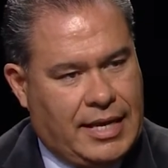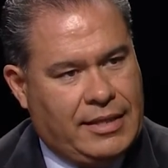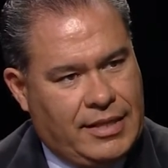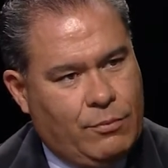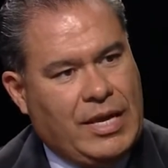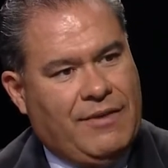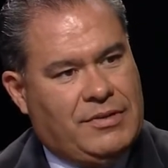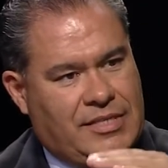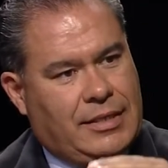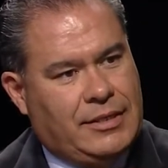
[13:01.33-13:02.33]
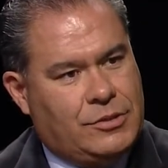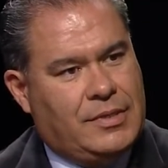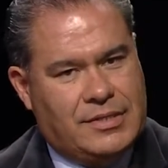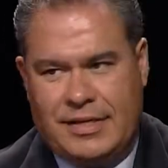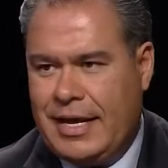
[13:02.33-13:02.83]
and then we have a ceiling so it
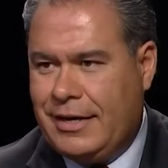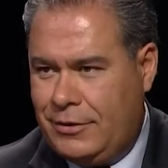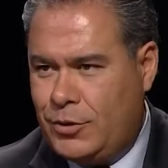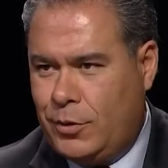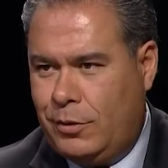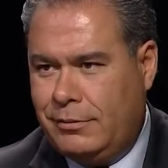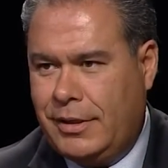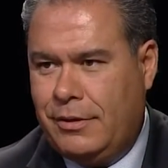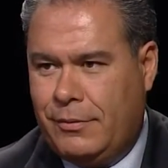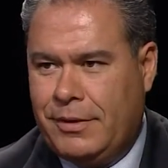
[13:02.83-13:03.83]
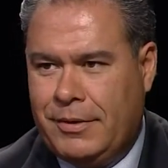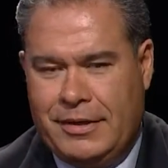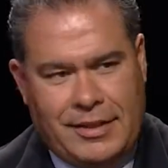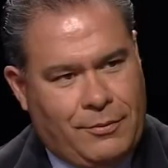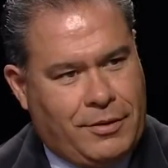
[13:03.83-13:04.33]
doesn't get out of control. You know, I want anybody to
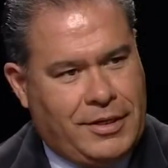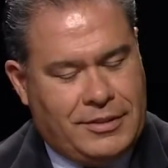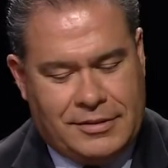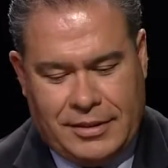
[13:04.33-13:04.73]
think we're going to just